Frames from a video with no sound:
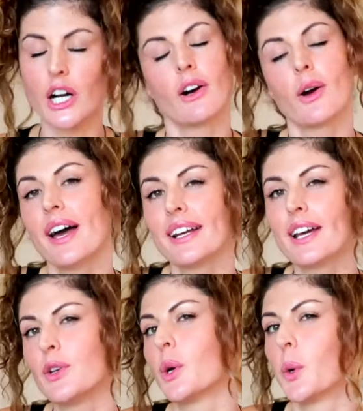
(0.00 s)
I'll go ahead and
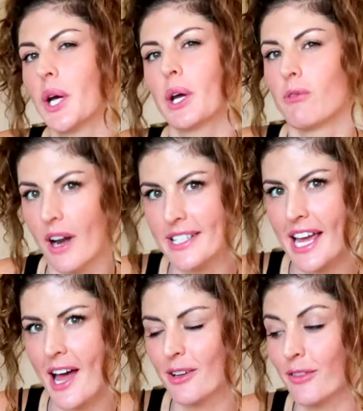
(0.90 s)
give you a quick
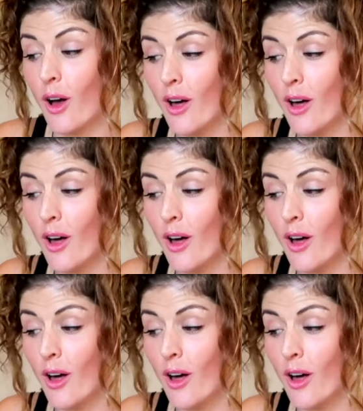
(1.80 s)
rundown of